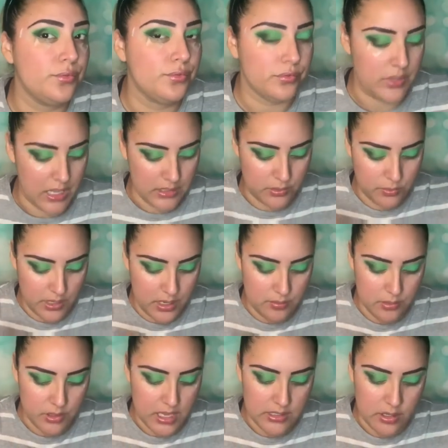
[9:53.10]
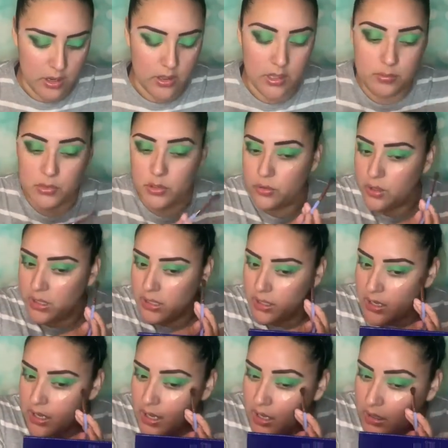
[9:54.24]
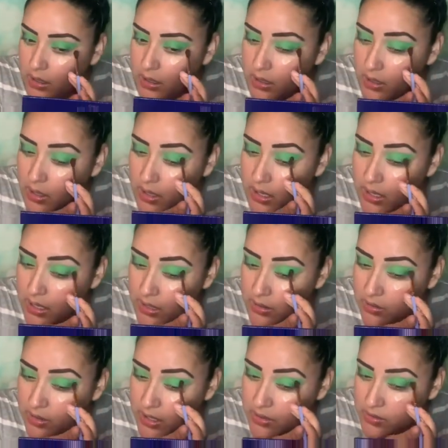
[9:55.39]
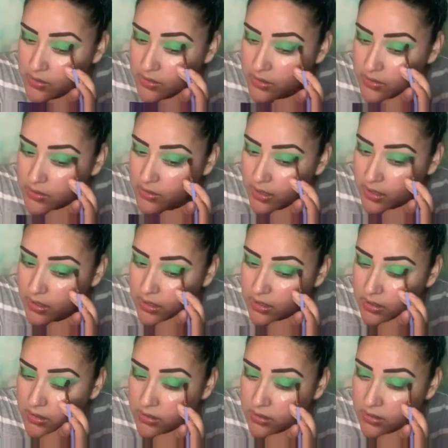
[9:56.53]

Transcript: that's all I'm doing. I'm gonna go ahead and do that to this side.